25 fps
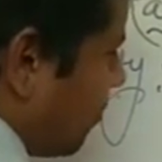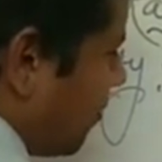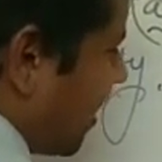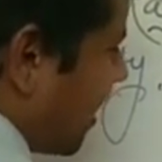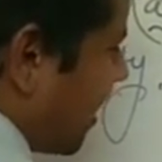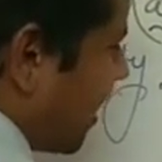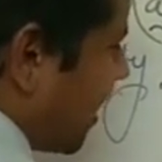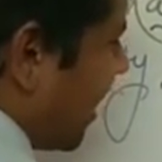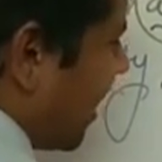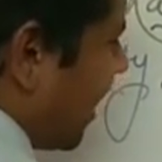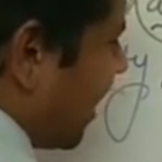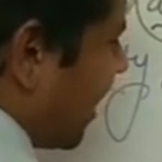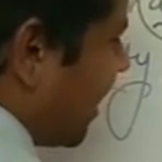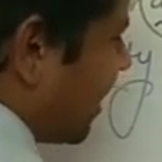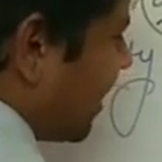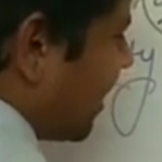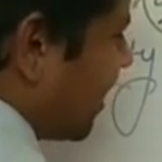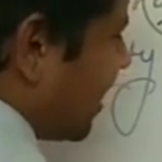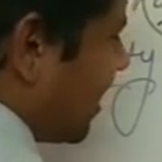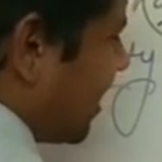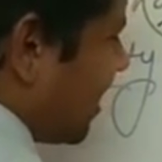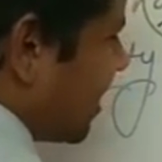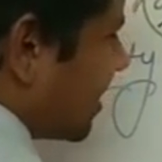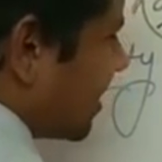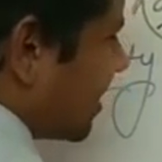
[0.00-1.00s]
if we get
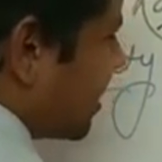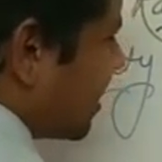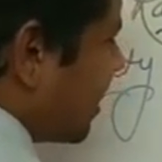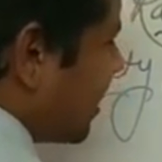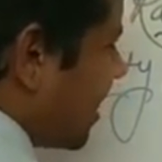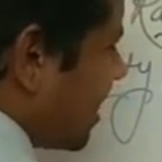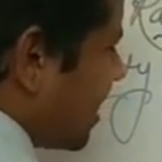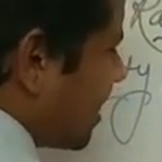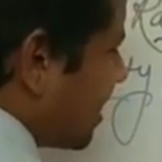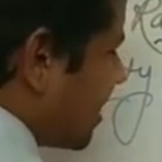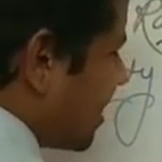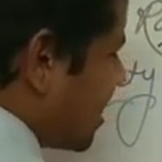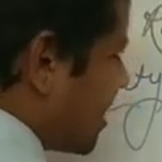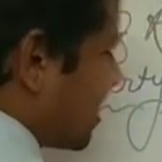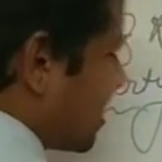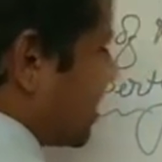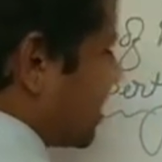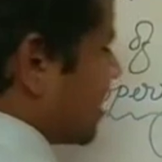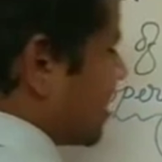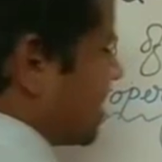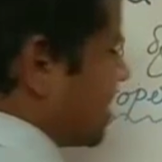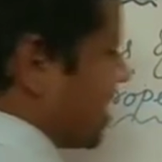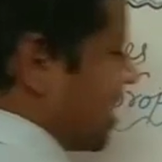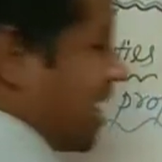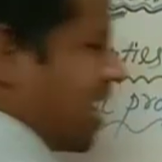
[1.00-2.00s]
C
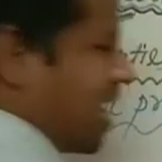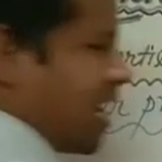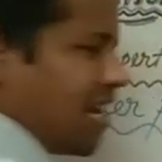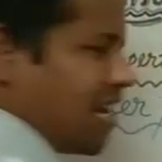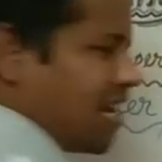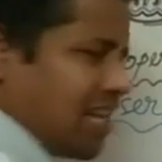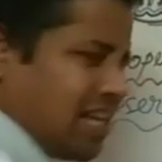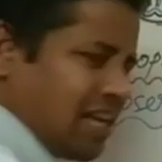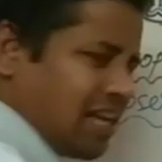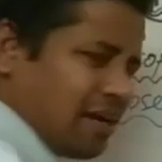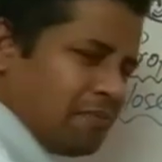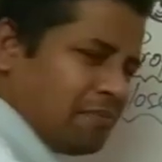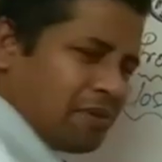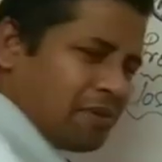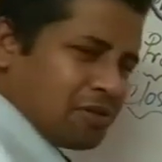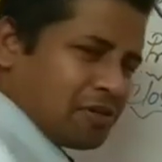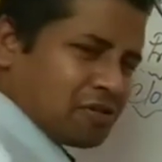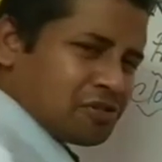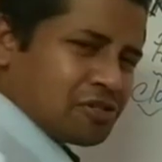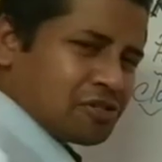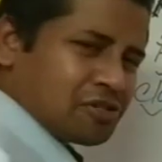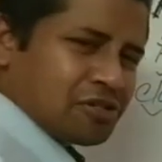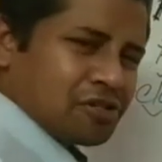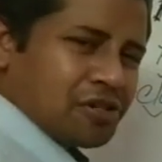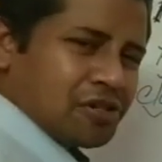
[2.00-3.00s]
any
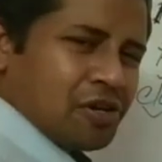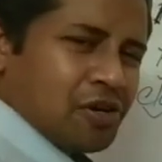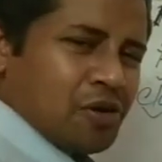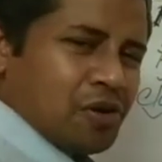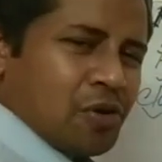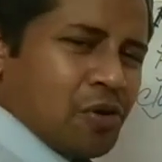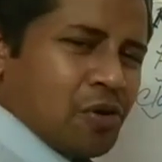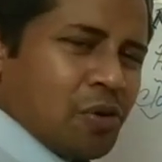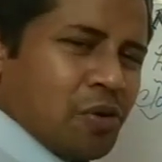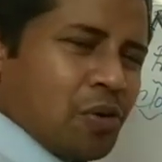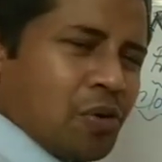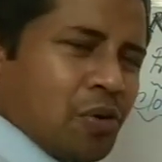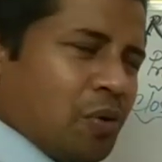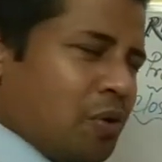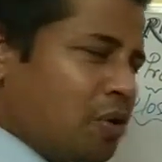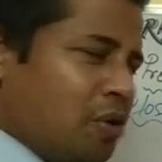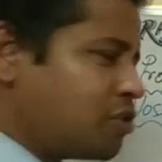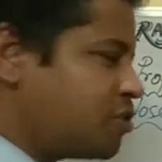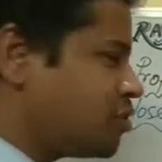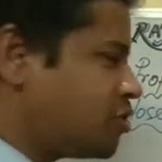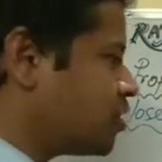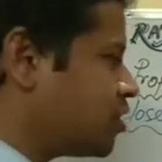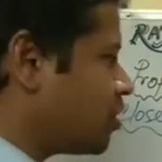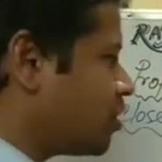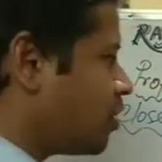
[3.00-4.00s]
numbers
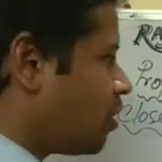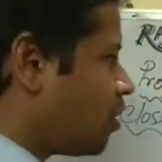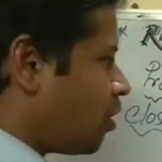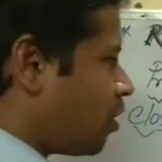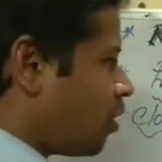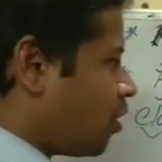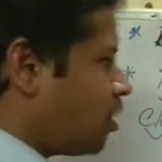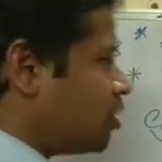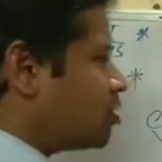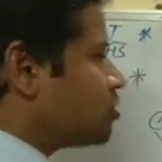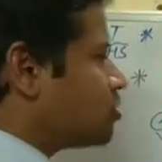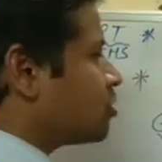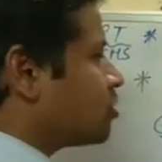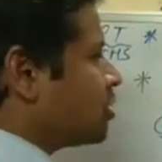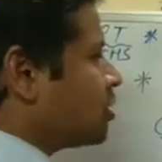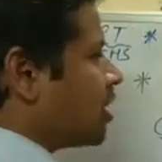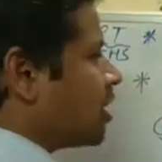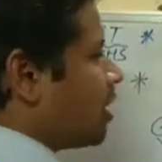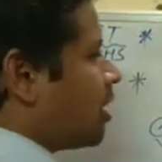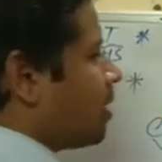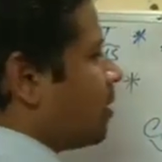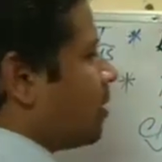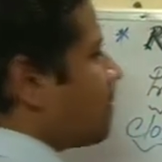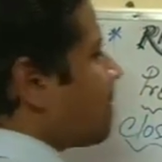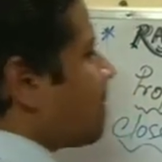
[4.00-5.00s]
which also
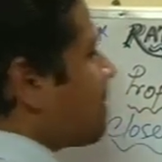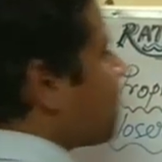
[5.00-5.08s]
the